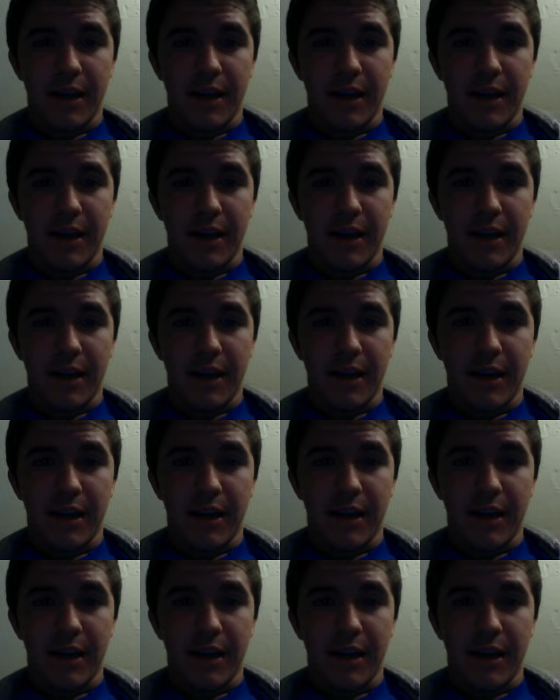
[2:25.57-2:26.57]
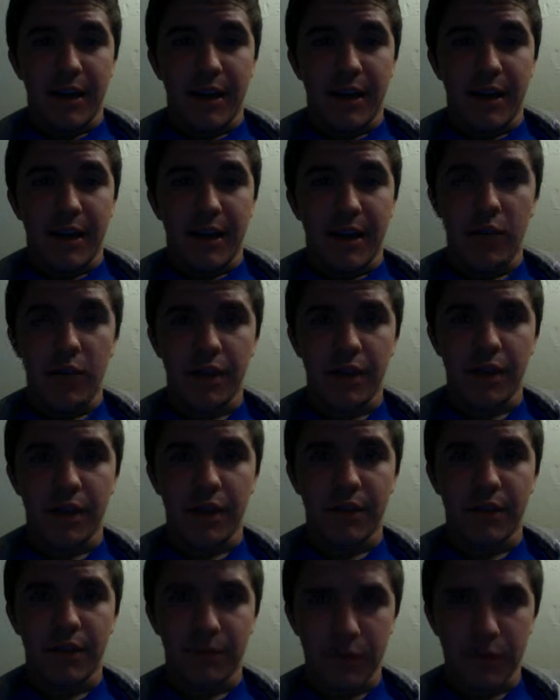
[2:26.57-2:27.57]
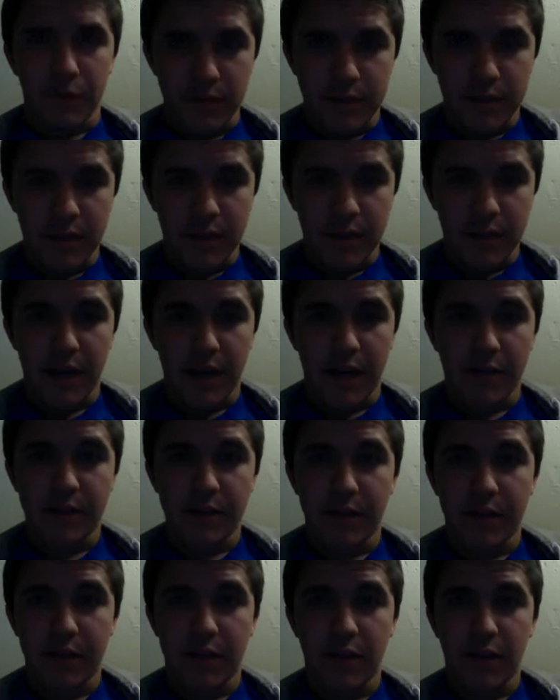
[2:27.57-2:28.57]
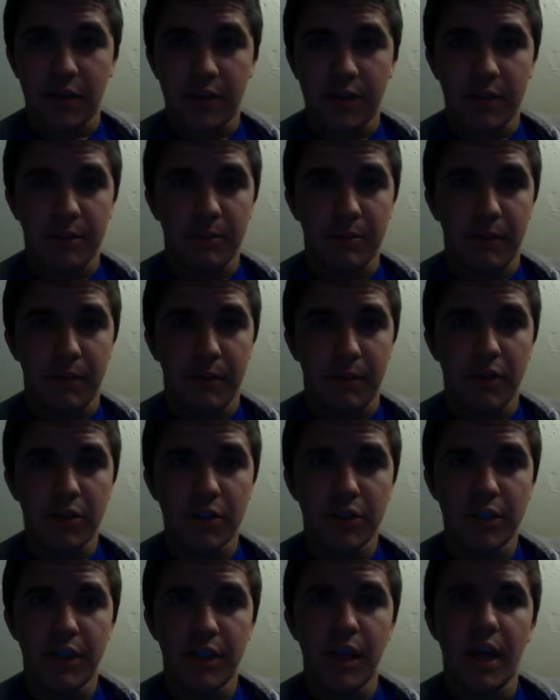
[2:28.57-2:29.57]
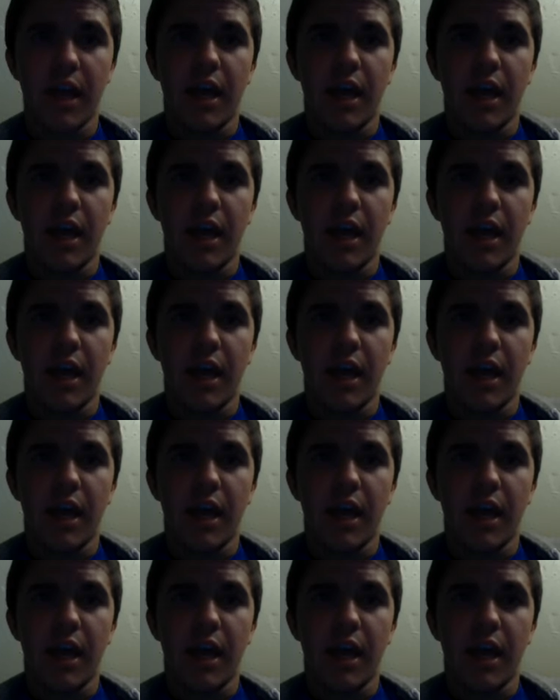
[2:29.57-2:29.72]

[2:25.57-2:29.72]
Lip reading: By mixing or confluencing nanotechnology, biology,